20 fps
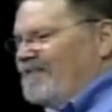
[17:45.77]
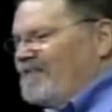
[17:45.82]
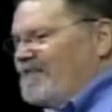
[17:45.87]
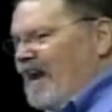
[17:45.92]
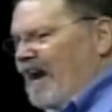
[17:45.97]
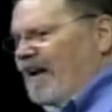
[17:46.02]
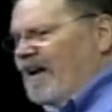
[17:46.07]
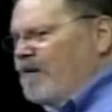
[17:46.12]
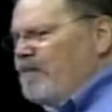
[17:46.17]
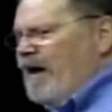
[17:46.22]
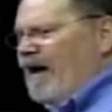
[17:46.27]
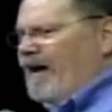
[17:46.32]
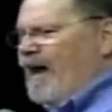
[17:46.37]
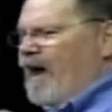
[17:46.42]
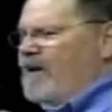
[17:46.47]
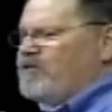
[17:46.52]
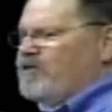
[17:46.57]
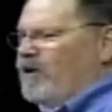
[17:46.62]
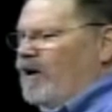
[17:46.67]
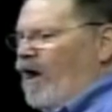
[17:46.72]
Did it come out
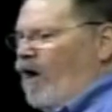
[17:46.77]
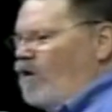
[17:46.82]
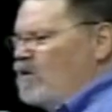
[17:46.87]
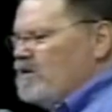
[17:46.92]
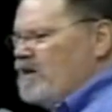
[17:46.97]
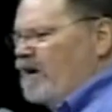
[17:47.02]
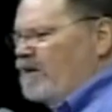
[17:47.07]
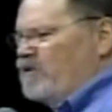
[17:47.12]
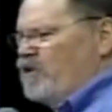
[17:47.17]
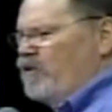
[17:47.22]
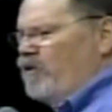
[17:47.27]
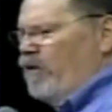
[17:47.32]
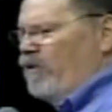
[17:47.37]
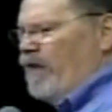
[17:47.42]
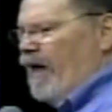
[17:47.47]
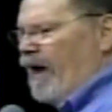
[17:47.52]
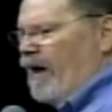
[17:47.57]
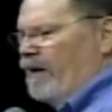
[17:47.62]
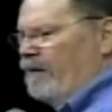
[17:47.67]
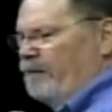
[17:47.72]
natural, or is that you do
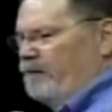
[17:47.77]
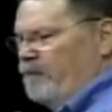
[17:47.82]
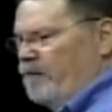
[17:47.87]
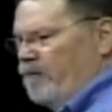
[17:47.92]
that?